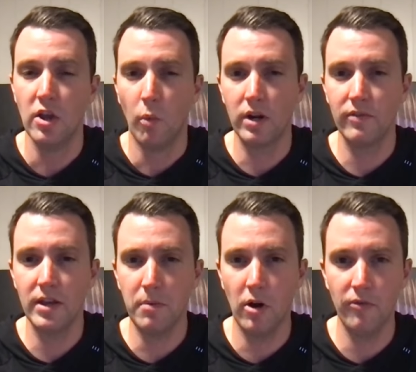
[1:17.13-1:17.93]
One of
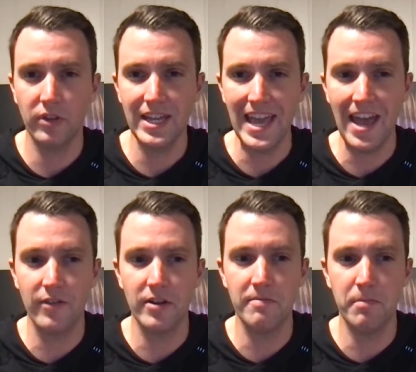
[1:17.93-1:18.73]
them, hopefully,
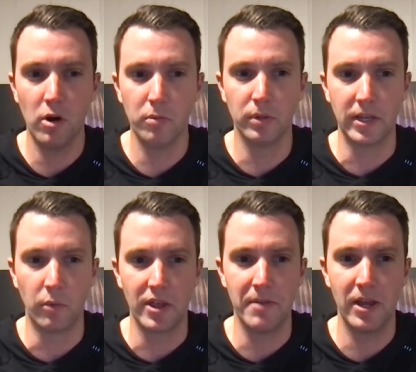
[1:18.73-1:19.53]
Evan Mobley.
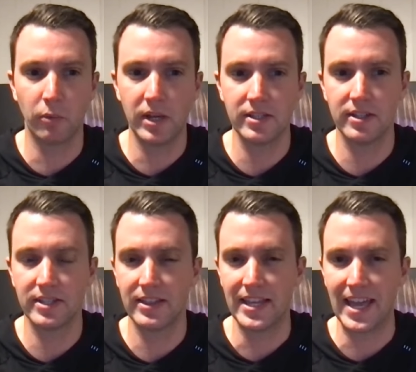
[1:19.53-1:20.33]
One of the main reasons
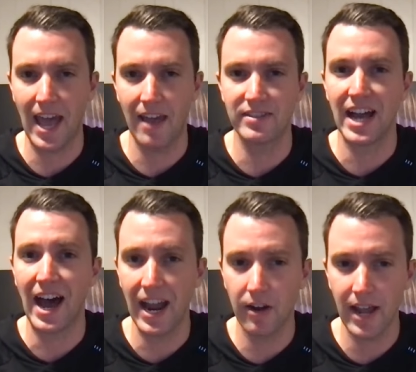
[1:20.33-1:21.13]
that the Cavs
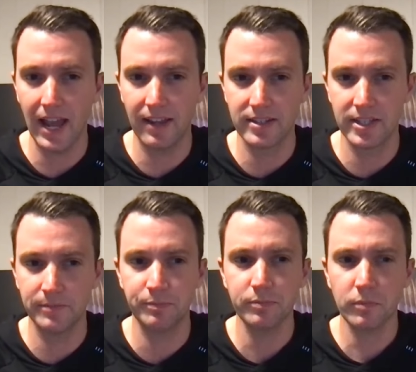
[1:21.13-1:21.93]
hired Atkinson